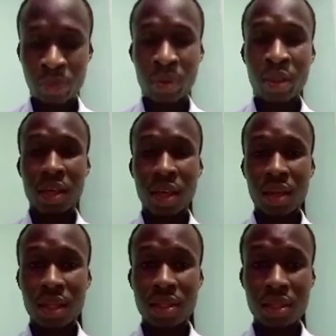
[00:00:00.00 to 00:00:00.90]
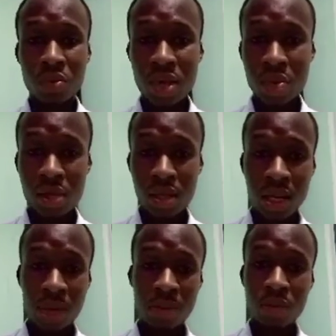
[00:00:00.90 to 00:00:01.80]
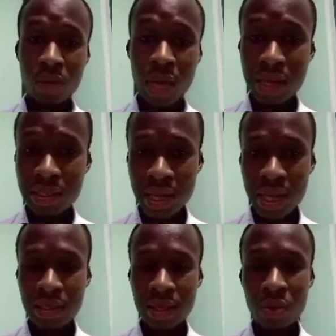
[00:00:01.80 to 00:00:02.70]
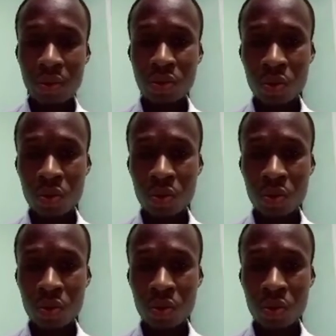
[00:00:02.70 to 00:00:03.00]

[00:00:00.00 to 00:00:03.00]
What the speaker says: And that is why we come to exercise and also